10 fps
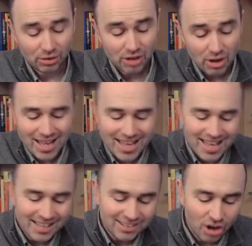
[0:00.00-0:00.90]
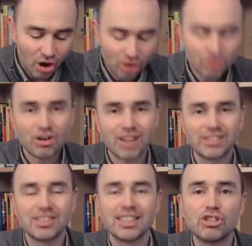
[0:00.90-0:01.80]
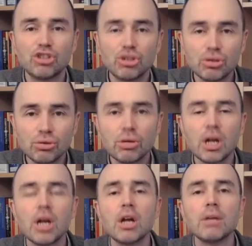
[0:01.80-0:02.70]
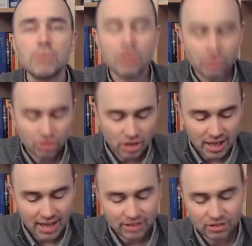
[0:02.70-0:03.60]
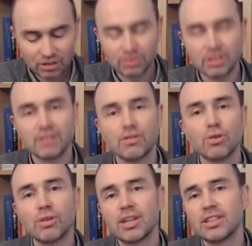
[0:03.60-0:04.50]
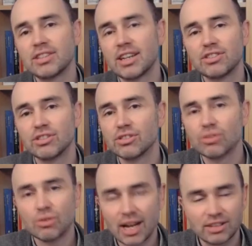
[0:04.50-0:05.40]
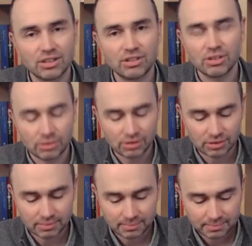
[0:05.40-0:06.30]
No, he is contrasting two mutually exclusive orientations or attitudes.